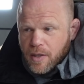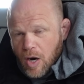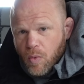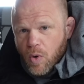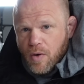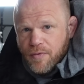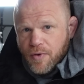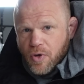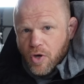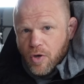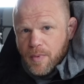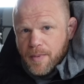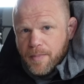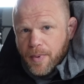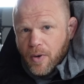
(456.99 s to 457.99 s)
I worked for
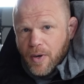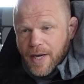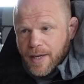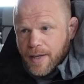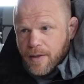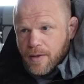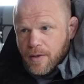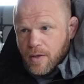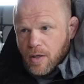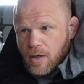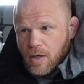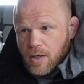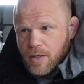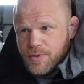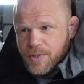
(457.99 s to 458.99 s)

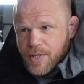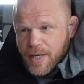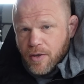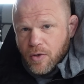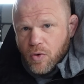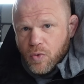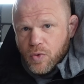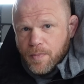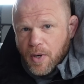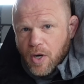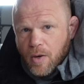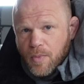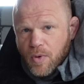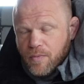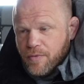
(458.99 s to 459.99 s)
KIRBEBIKE technical
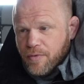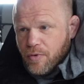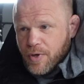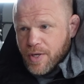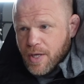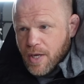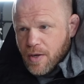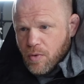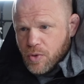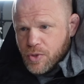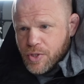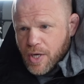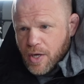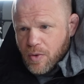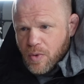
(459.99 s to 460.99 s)
department for a year or
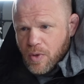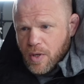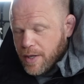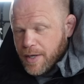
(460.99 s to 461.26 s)
so.